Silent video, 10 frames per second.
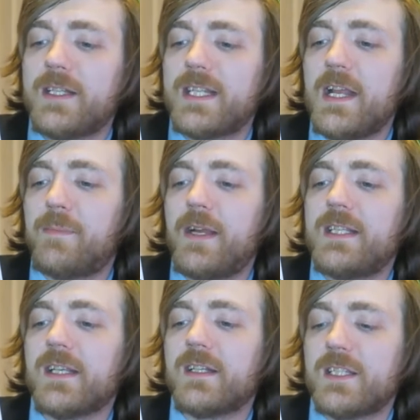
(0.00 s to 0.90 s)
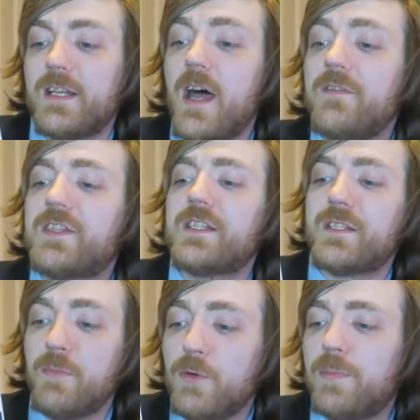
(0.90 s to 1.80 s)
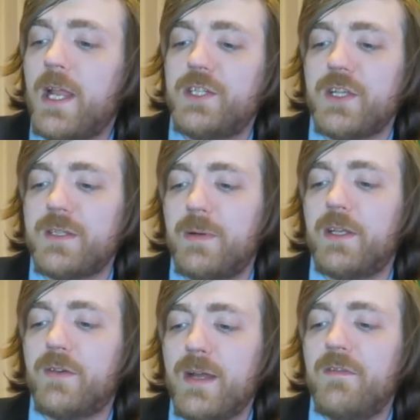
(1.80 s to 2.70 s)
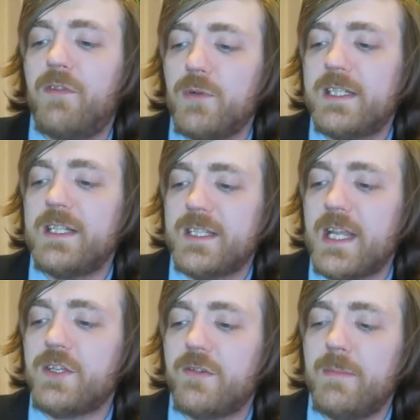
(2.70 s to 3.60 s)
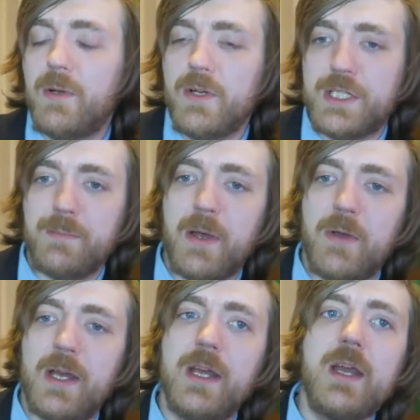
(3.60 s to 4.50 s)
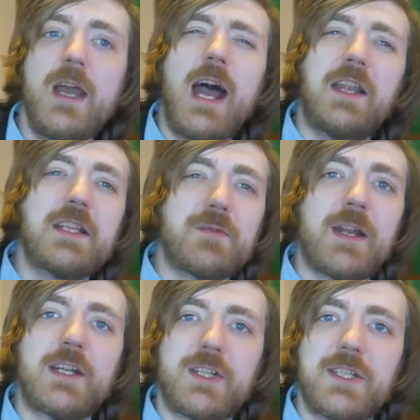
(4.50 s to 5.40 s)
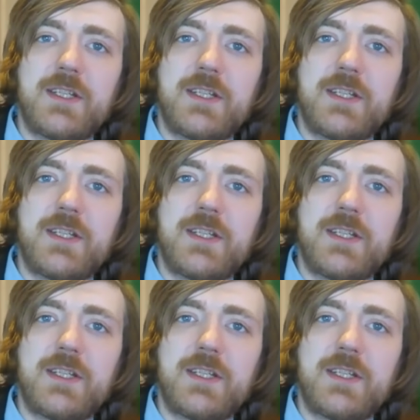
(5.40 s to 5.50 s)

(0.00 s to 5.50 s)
and celebrating life's small pleasures by the great 14th century Persian poet. And this one actually